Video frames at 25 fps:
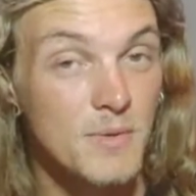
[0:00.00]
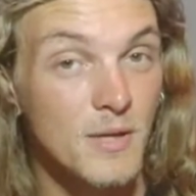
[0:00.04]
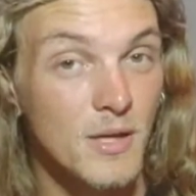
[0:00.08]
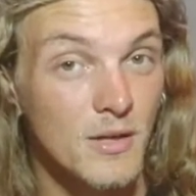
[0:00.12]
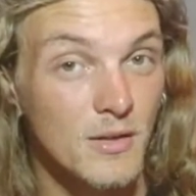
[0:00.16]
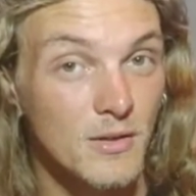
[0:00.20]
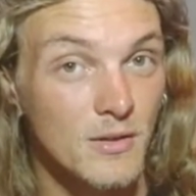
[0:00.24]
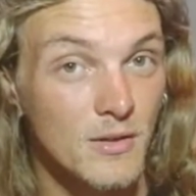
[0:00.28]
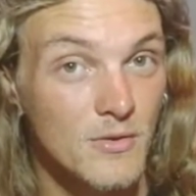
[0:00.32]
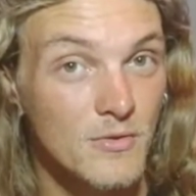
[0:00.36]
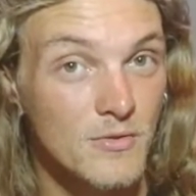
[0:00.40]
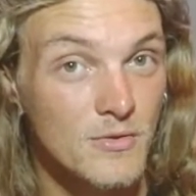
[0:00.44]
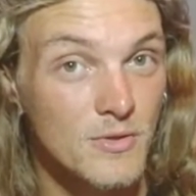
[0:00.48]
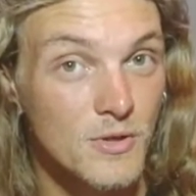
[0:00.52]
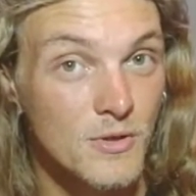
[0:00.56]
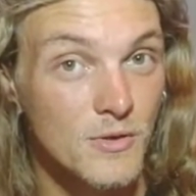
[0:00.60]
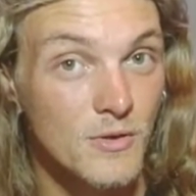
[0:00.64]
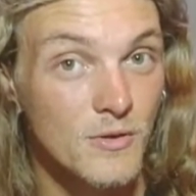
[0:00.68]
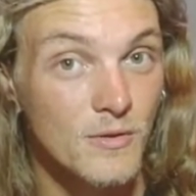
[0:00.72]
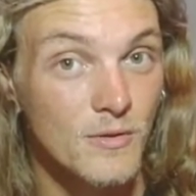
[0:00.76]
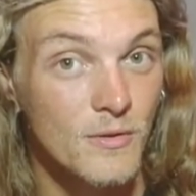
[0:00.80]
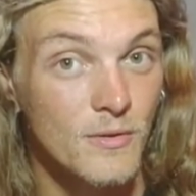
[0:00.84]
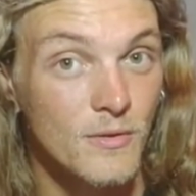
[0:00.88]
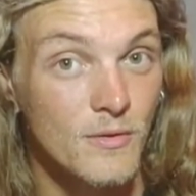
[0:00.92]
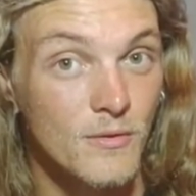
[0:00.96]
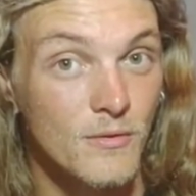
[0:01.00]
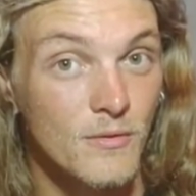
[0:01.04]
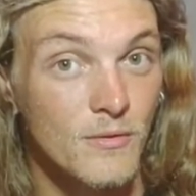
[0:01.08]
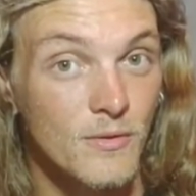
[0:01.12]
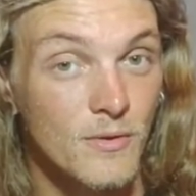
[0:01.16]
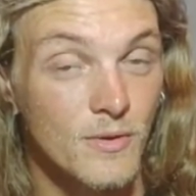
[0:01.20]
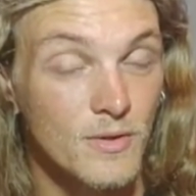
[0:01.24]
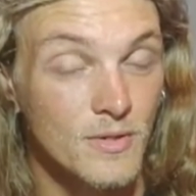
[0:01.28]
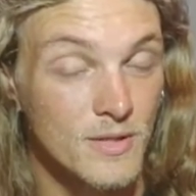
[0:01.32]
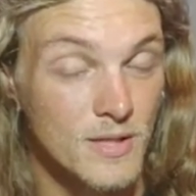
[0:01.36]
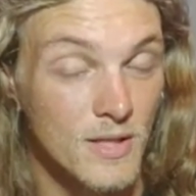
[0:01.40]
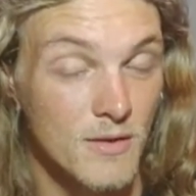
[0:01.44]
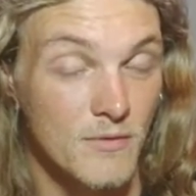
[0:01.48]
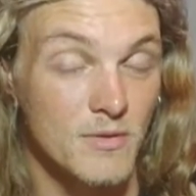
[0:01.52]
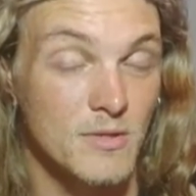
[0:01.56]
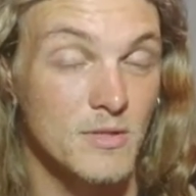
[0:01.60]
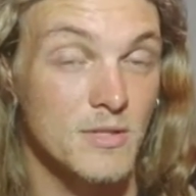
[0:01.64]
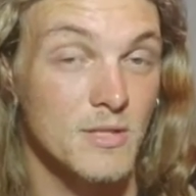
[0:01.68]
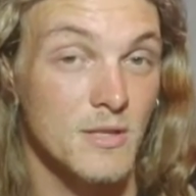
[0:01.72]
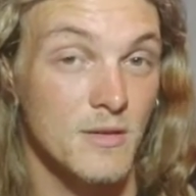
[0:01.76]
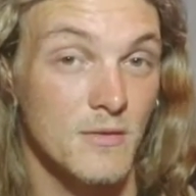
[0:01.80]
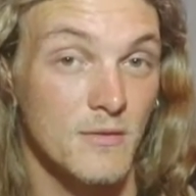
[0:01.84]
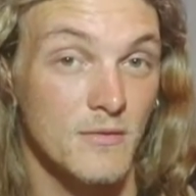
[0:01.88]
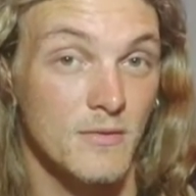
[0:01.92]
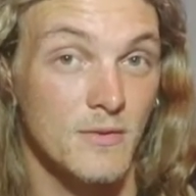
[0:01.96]
deep enclosure for a
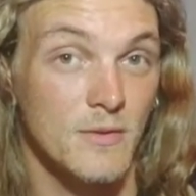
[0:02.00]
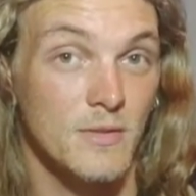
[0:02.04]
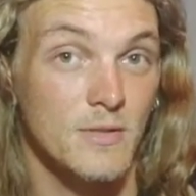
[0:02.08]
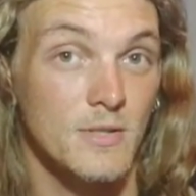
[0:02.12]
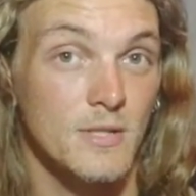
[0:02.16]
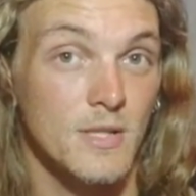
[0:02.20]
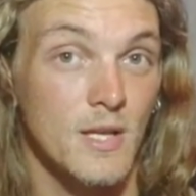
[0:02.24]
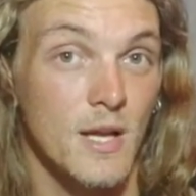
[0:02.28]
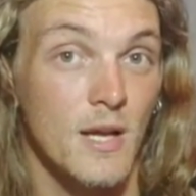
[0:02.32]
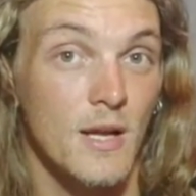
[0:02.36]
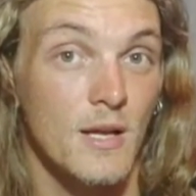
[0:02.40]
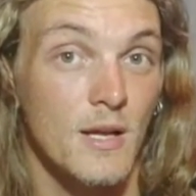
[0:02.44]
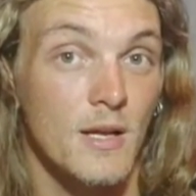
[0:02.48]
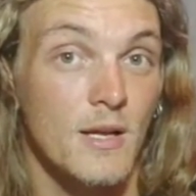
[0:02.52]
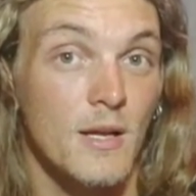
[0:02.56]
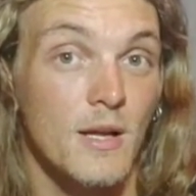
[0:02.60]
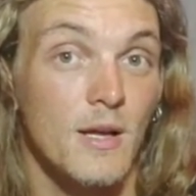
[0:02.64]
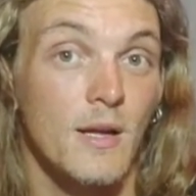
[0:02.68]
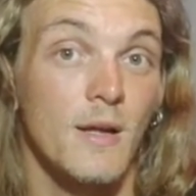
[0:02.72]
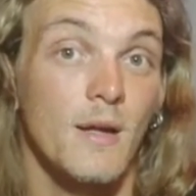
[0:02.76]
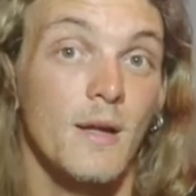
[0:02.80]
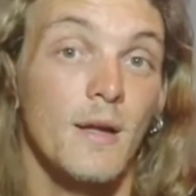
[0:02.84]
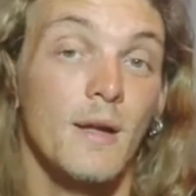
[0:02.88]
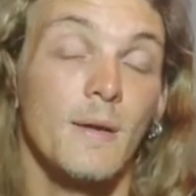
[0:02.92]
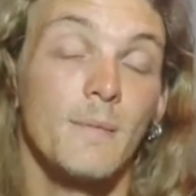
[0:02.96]
17-foot snake.